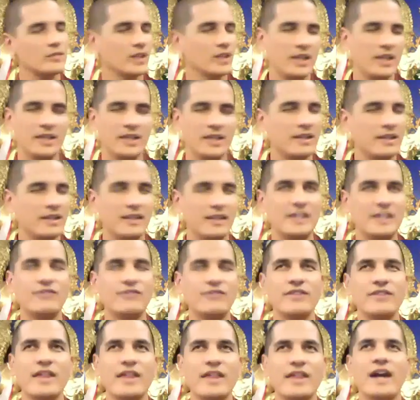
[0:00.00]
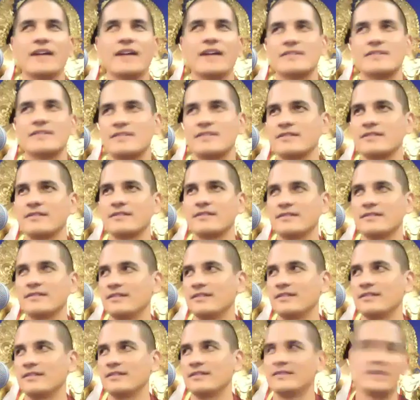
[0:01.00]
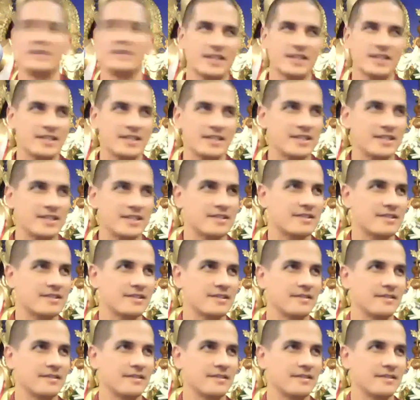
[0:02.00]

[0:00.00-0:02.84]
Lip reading: even that doesn't exist.